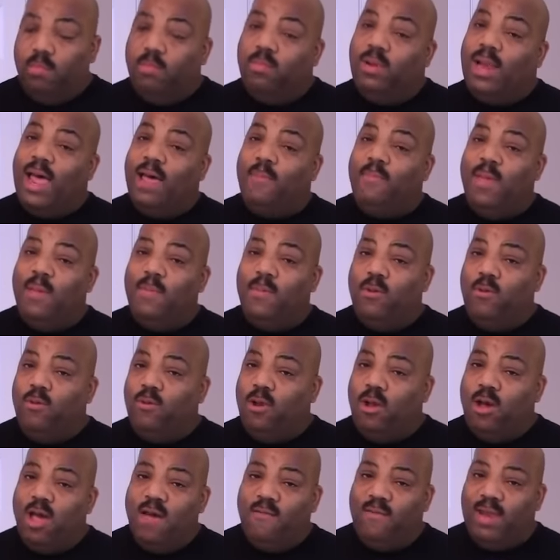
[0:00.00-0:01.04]
a lot of people who
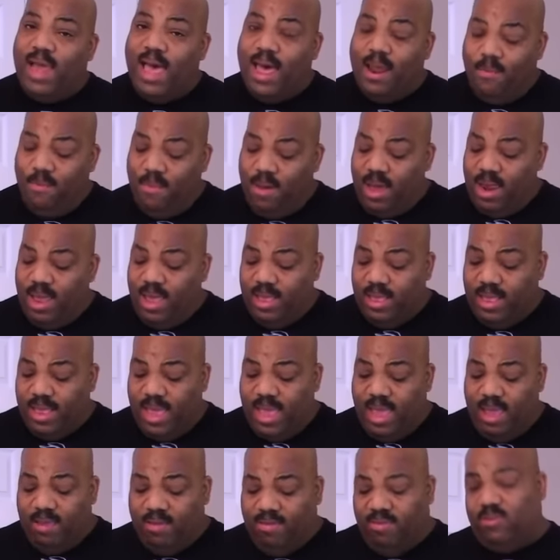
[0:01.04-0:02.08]
don't have a lot of money and
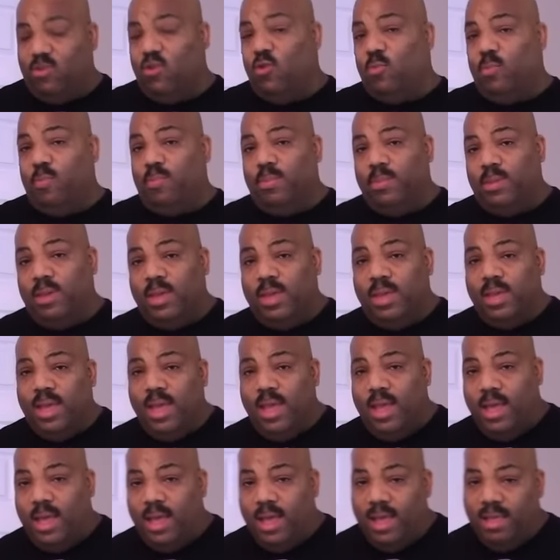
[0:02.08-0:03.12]
things, soup
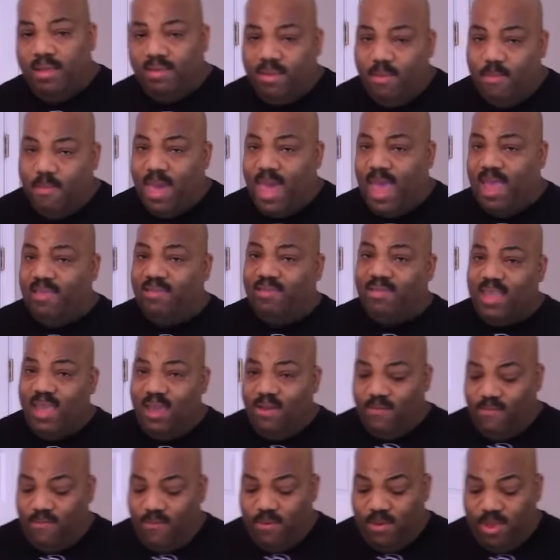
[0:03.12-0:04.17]
is a mainstay
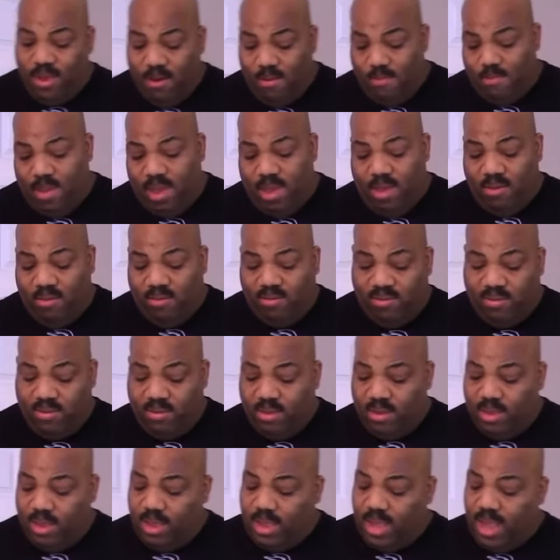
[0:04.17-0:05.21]
for their meals
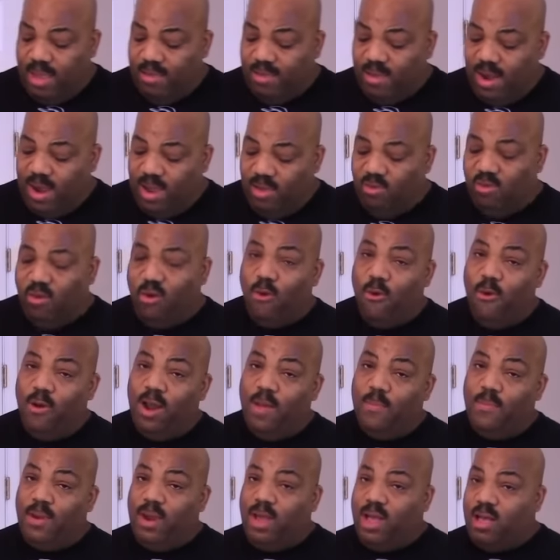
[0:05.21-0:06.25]
and things of that nature. Growing
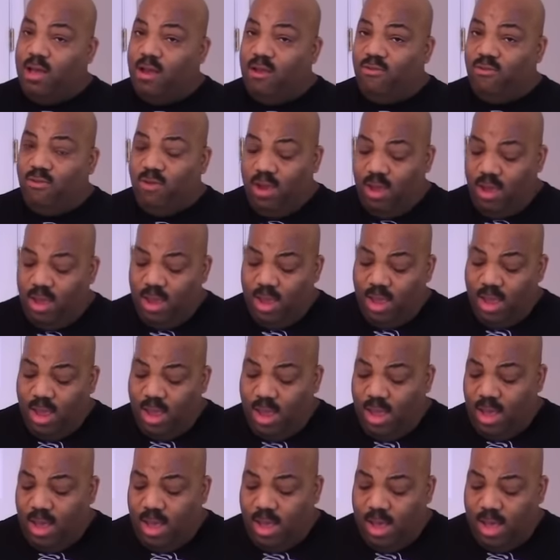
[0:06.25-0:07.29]
up in the country,
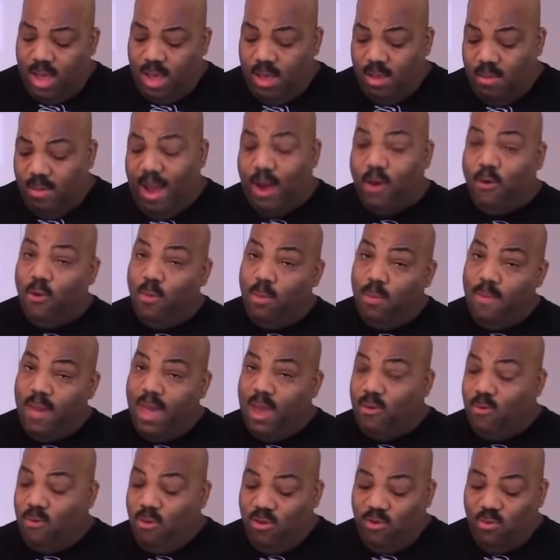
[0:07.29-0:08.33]
I grew up in
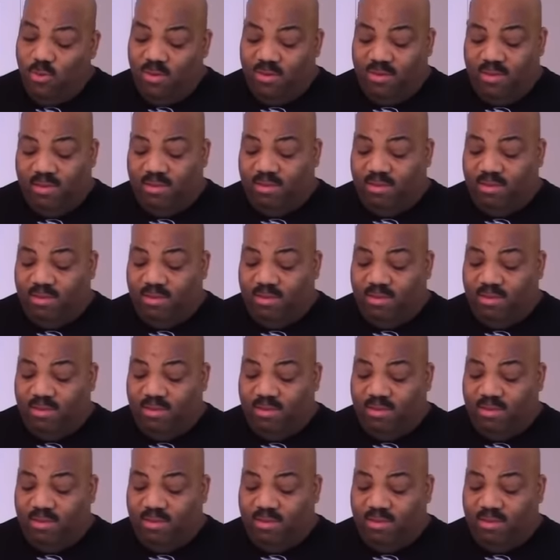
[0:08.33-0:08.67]
Baton Rouge, which is